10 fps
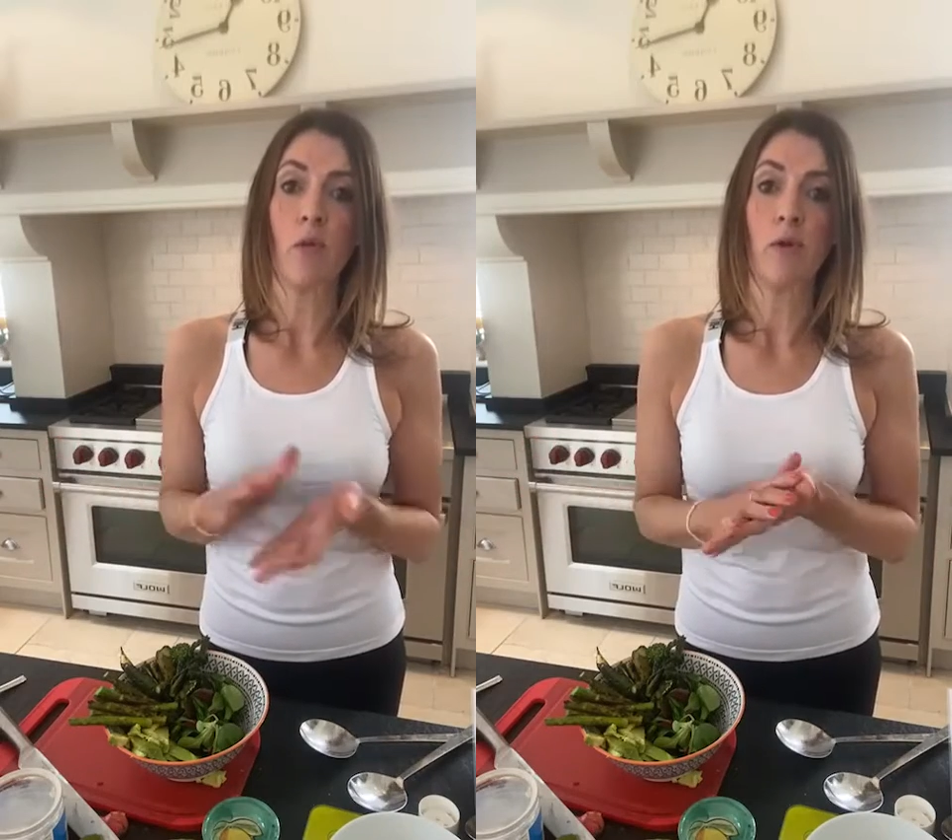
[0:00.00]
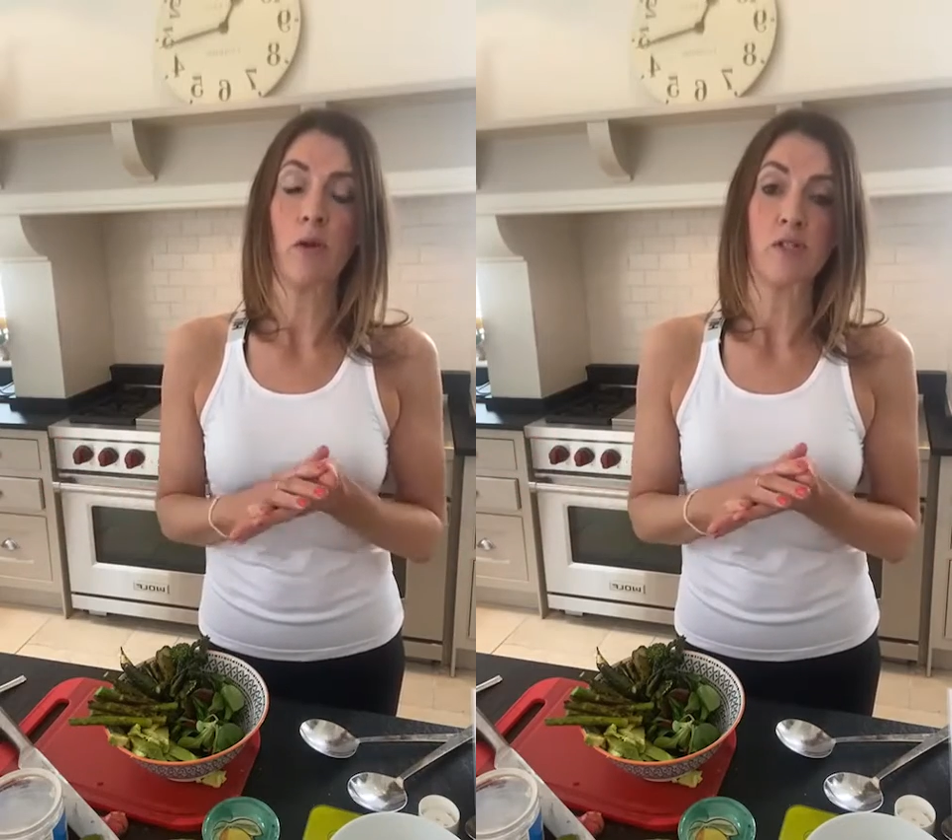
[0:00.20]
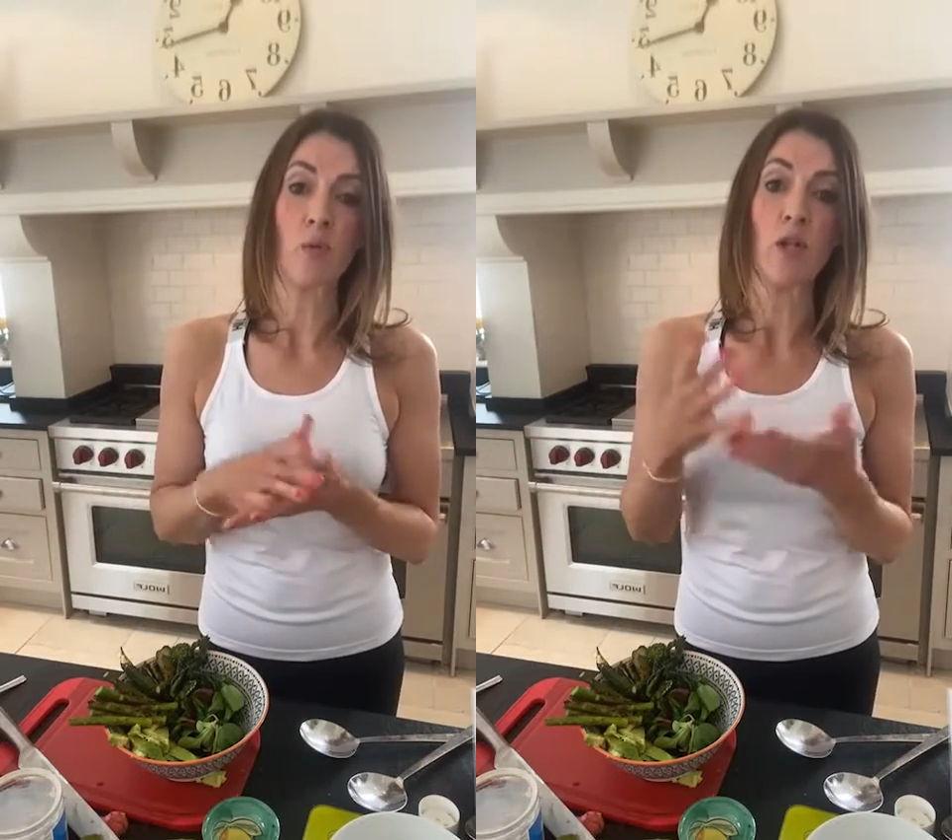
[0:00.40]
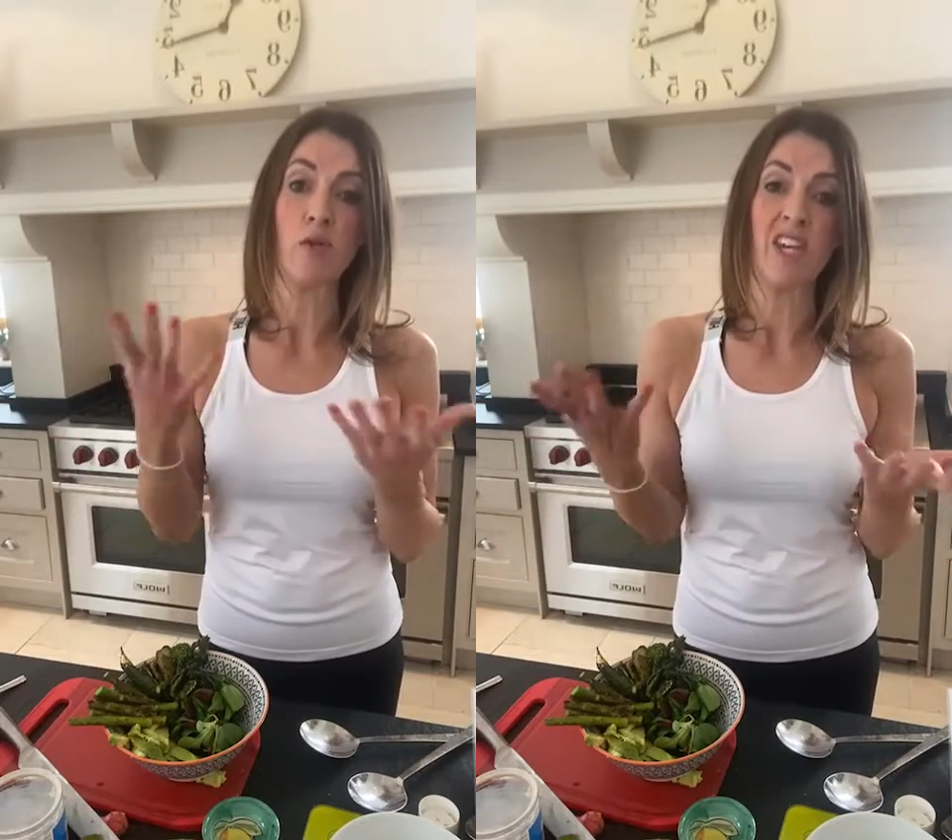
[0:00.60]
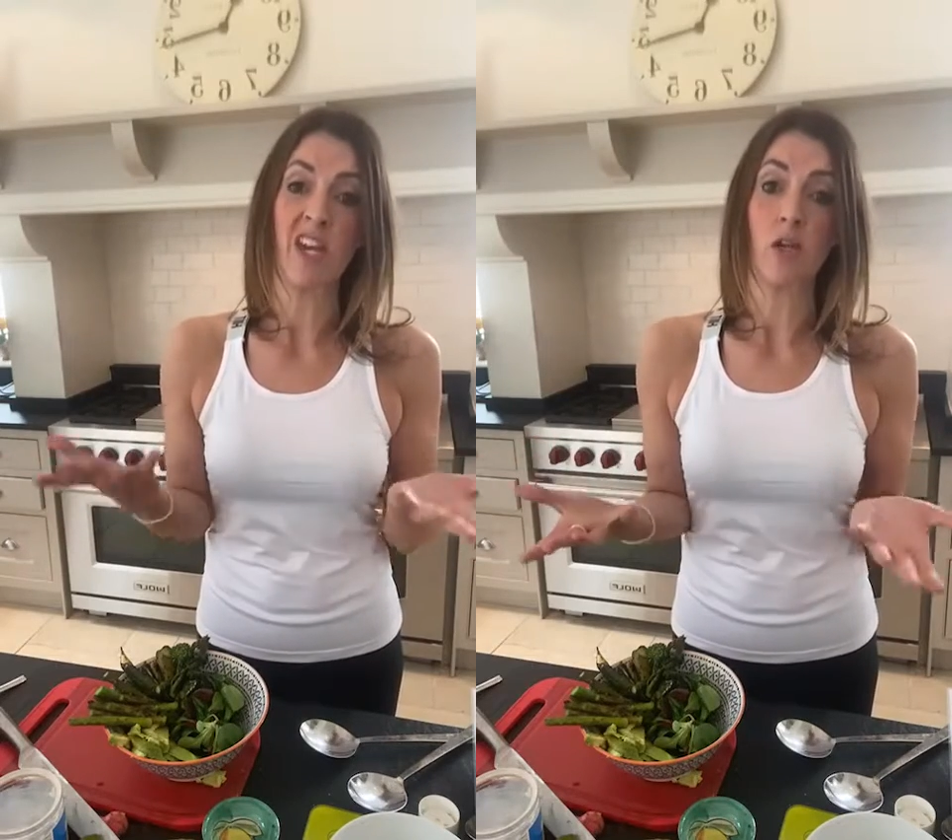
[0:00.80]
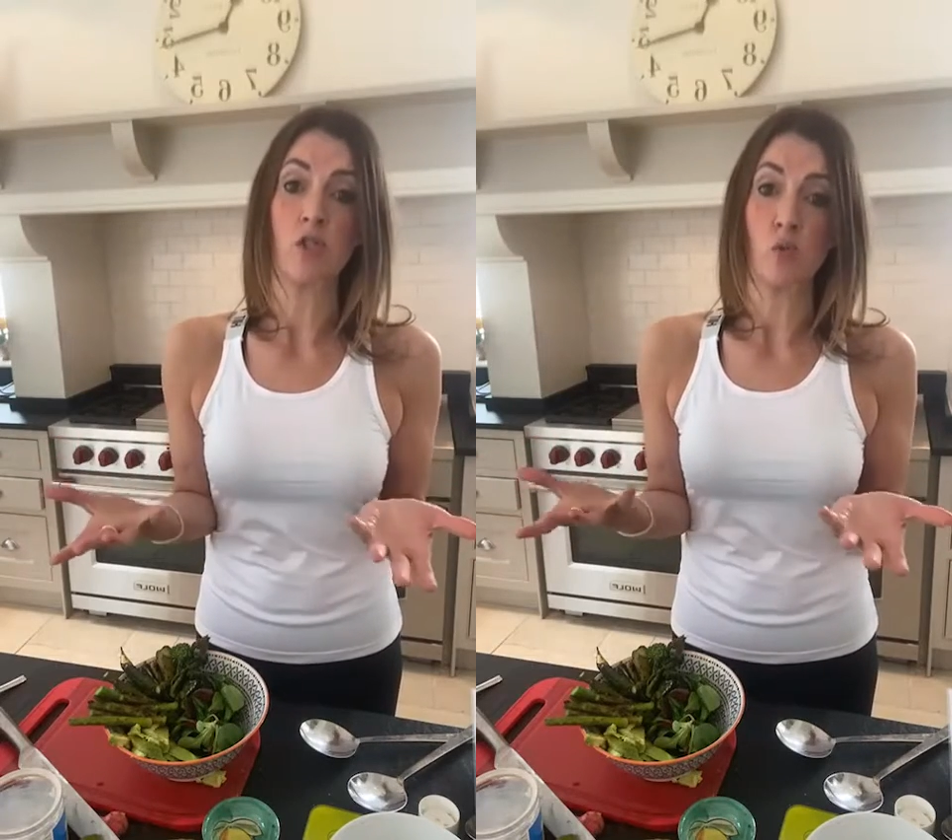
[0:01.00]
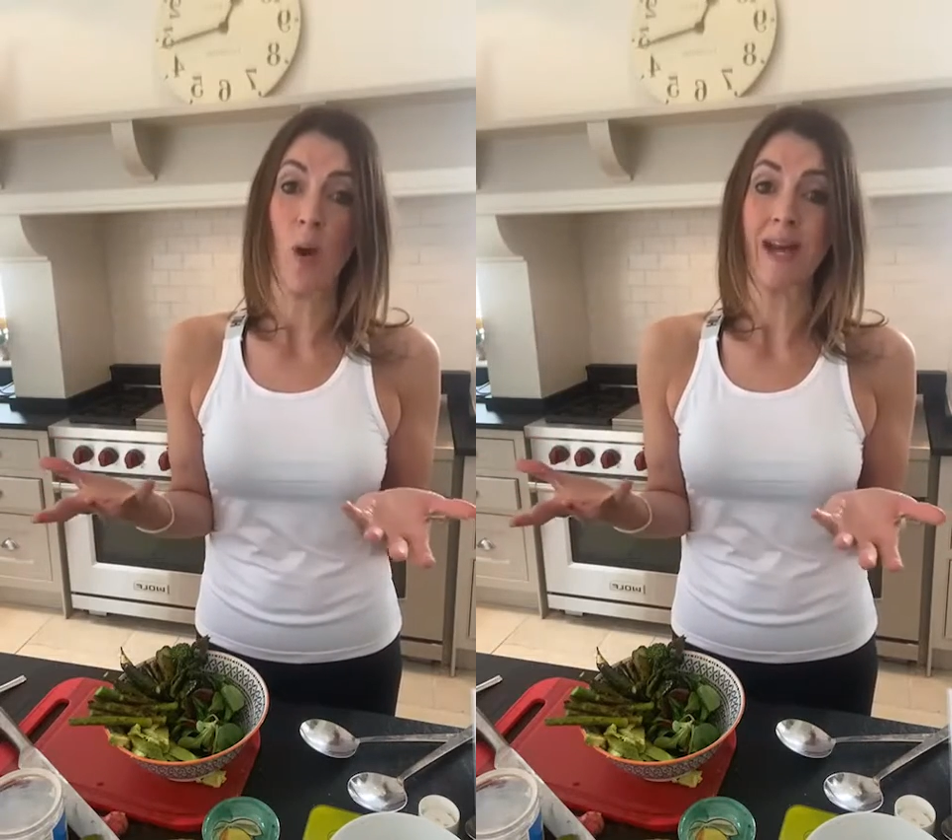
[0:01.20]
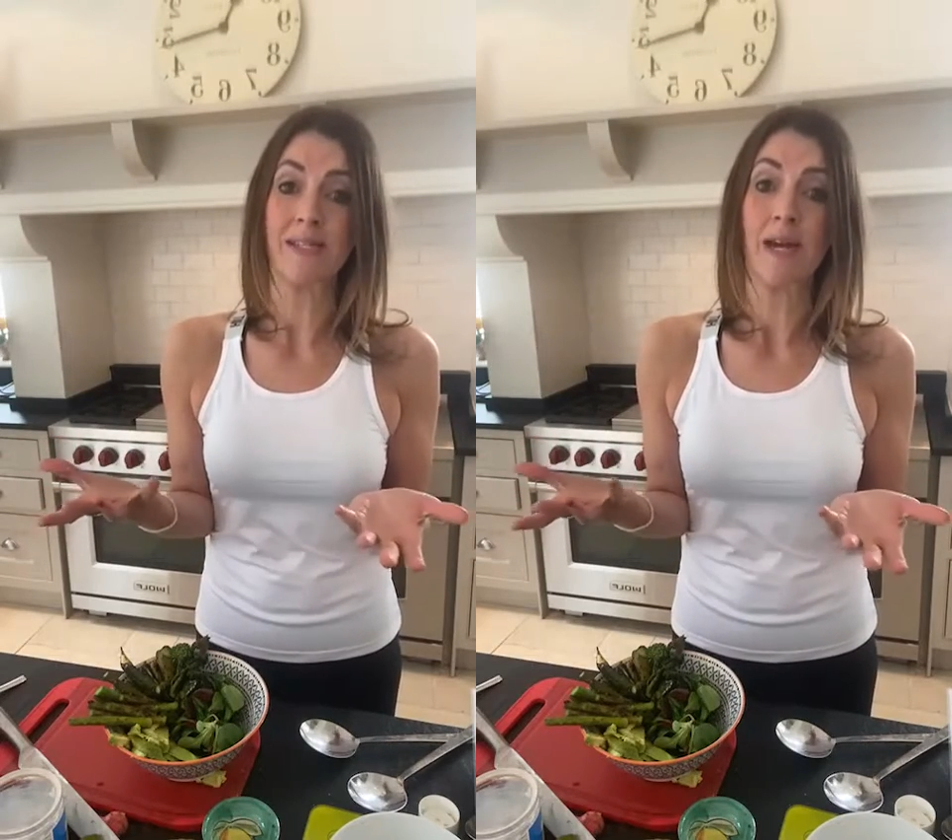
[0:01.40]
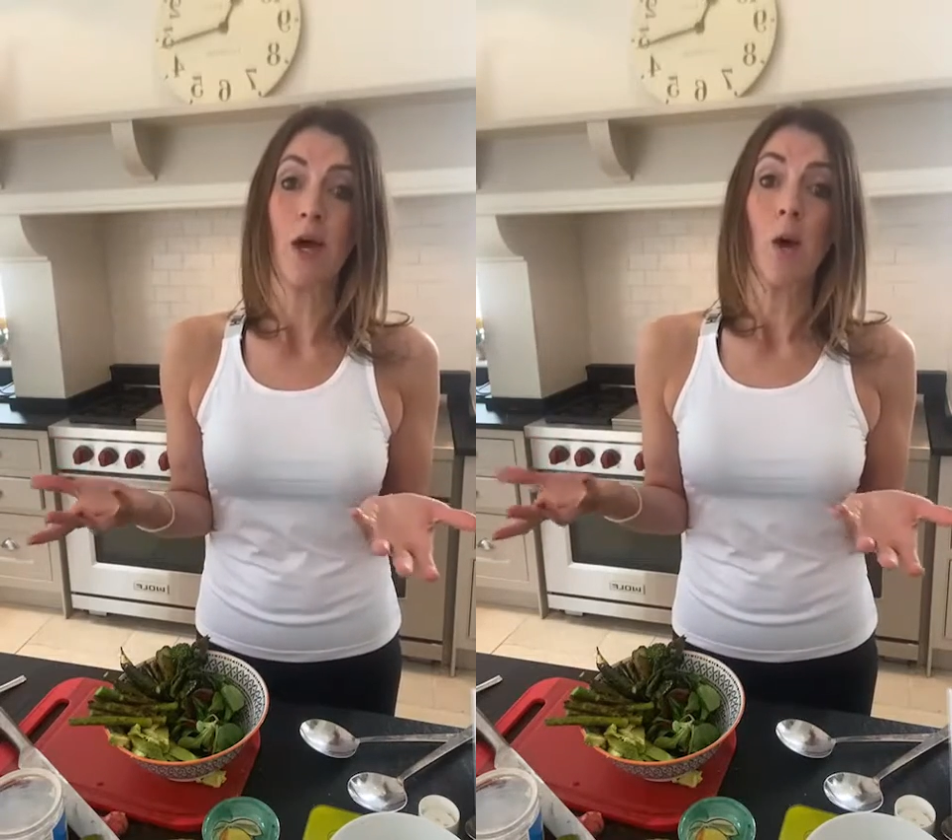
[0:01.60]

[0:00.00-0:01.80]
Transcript: only because we lose it in our sweat,